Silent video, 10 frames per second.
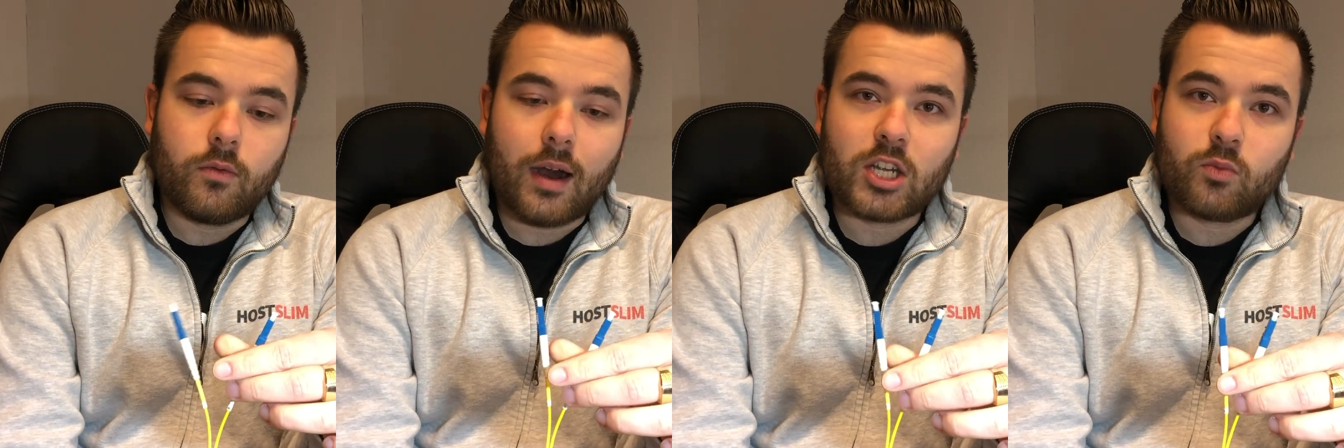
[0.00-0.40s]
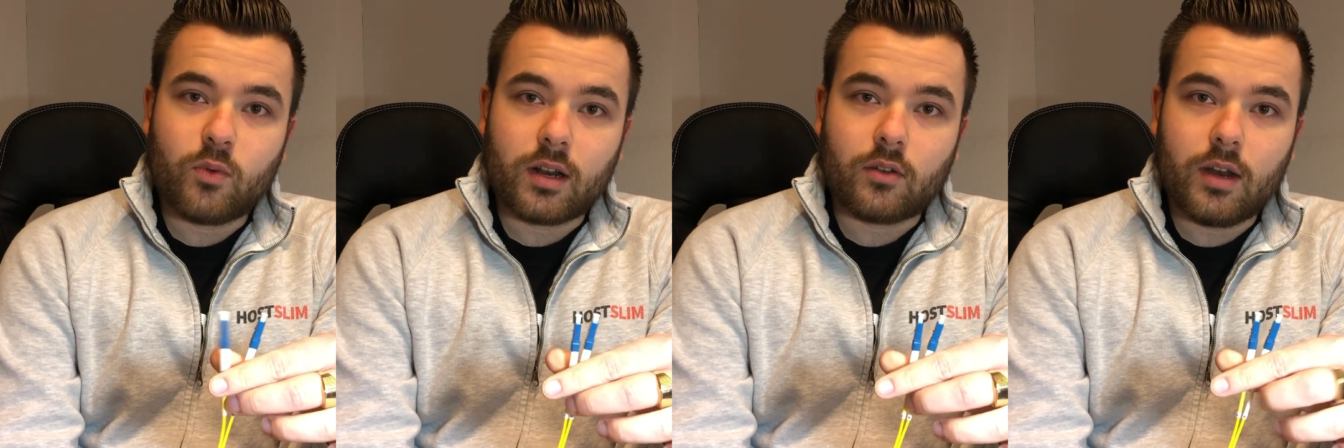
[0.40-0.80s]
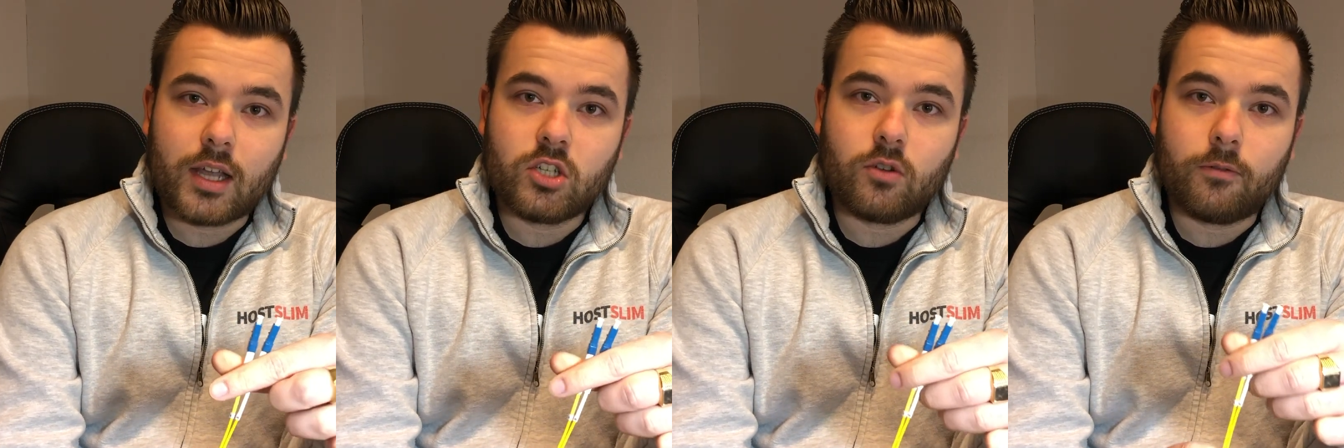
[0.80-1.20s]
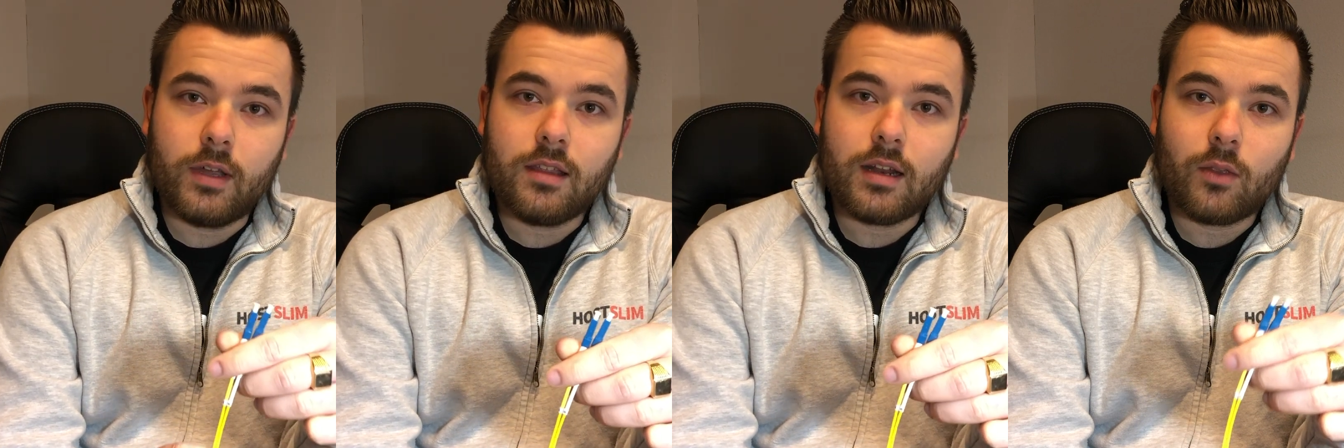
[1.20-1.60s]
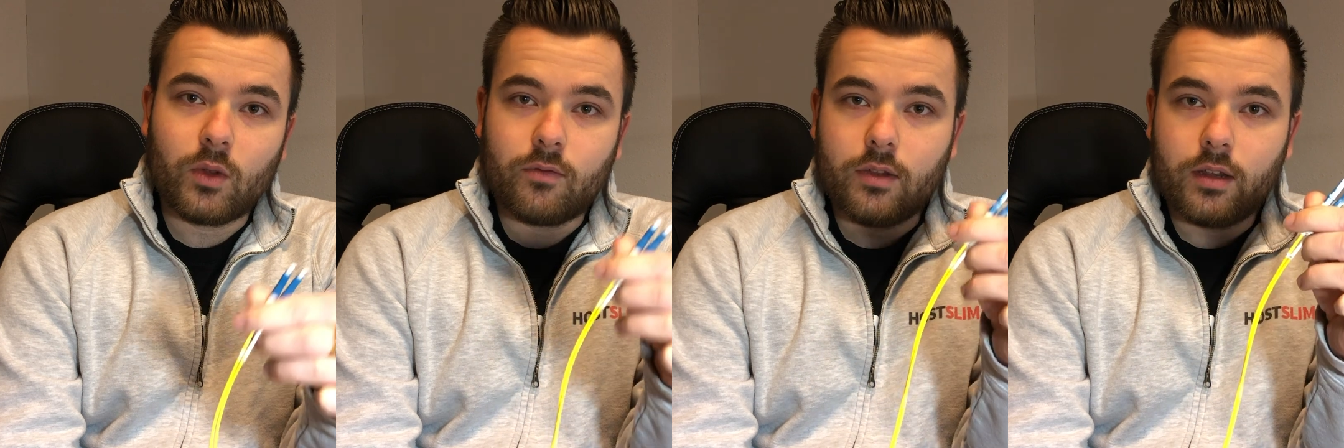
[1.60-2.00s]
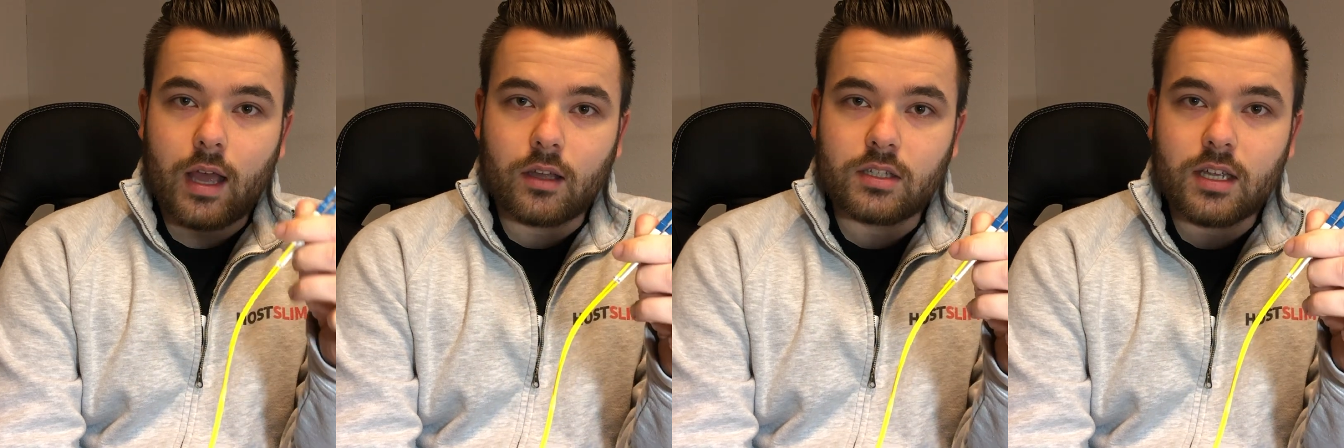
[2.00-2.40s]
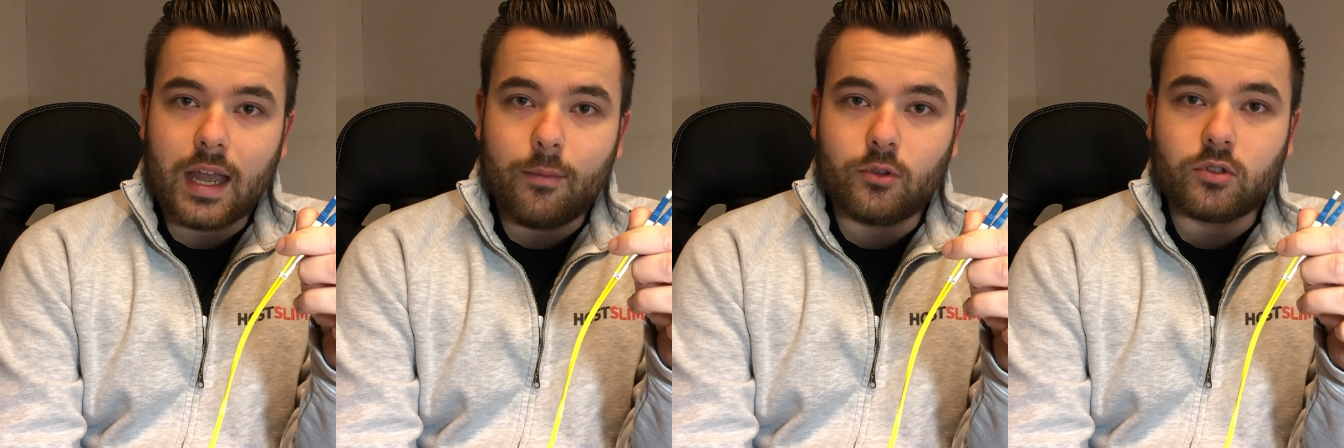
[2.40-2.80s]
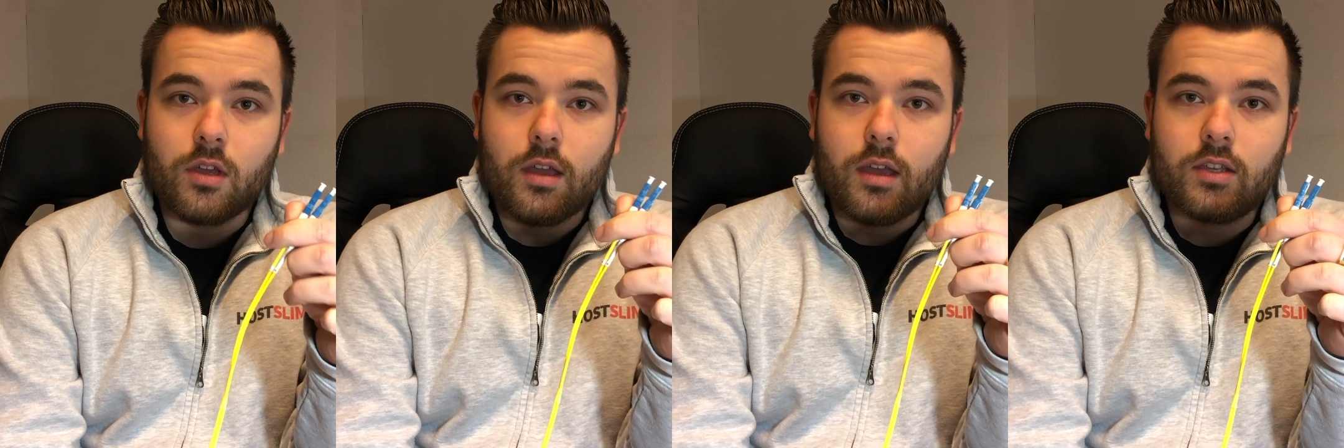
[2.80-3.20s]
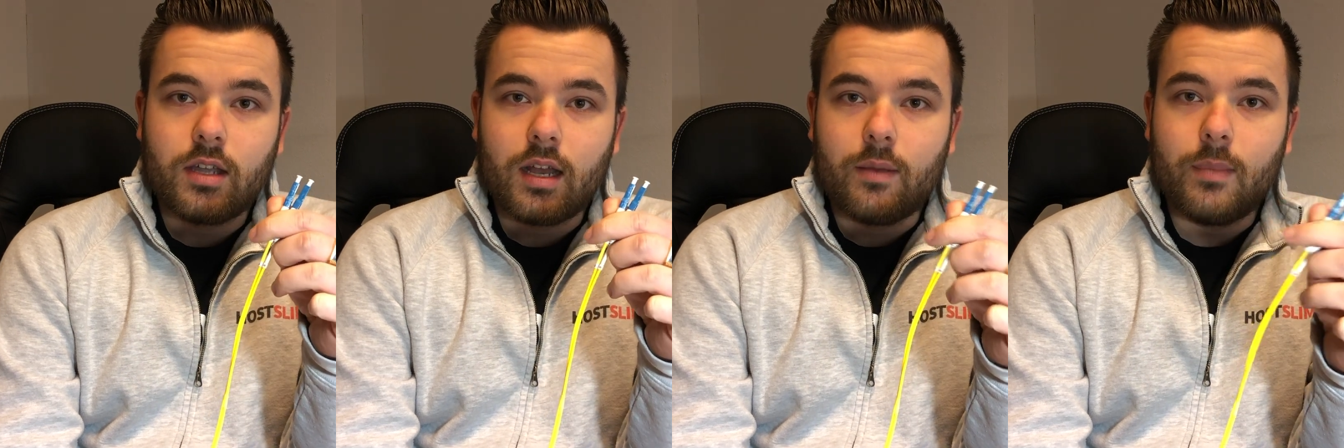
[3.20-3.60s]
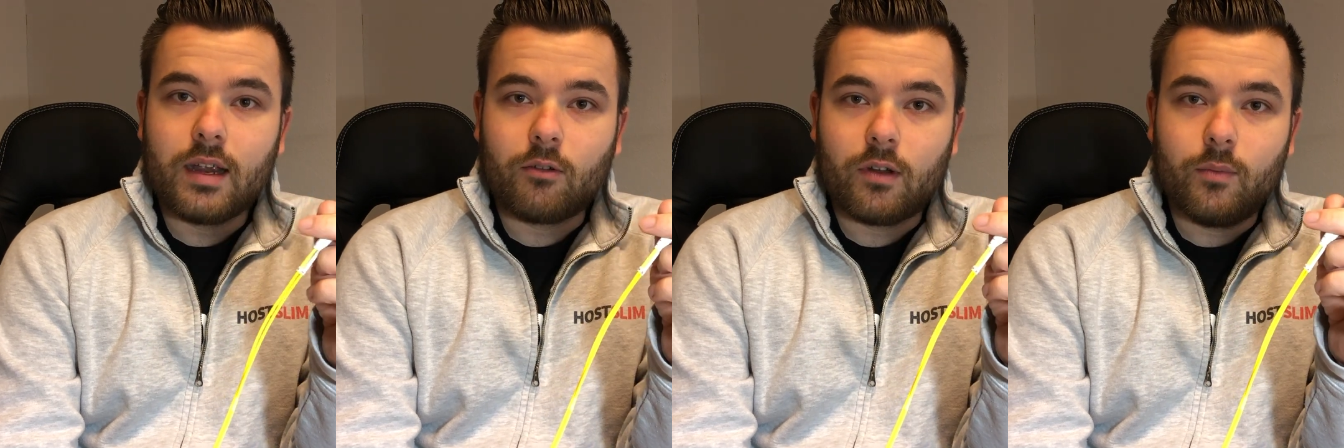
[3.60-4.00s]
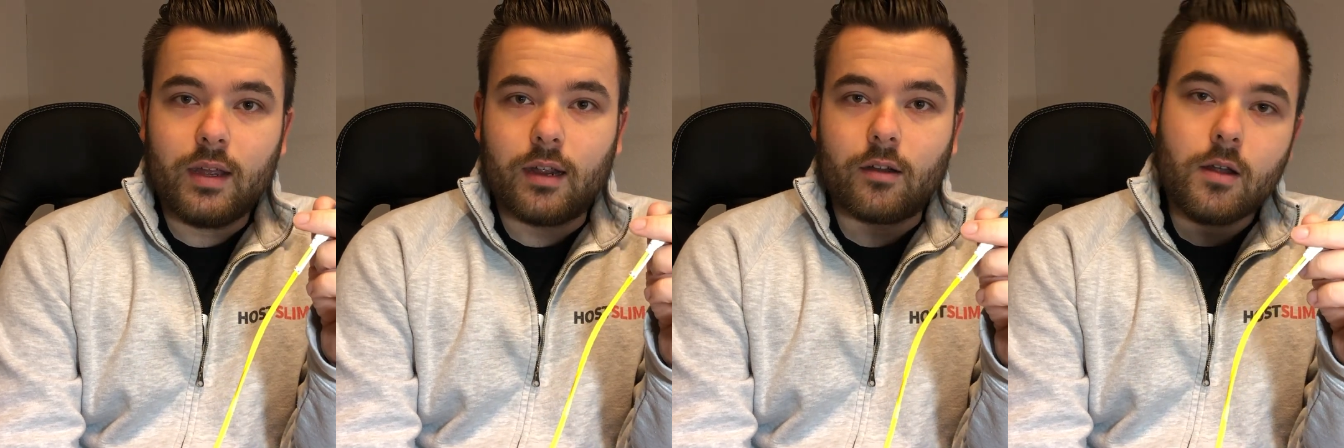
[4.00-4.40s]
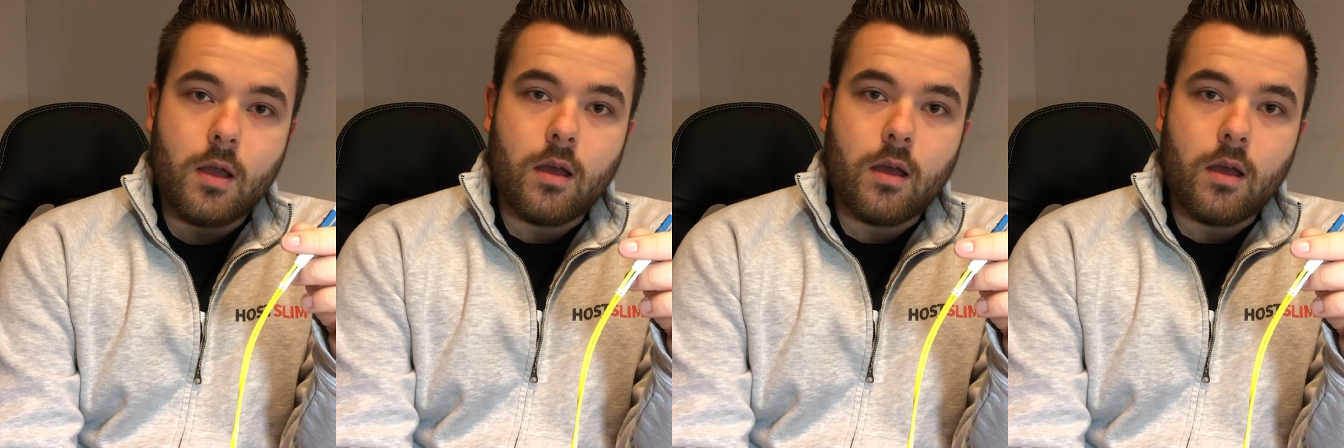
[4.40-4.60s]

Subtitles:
widespread connections of the internet with the LC cables is getting bigger and bigger,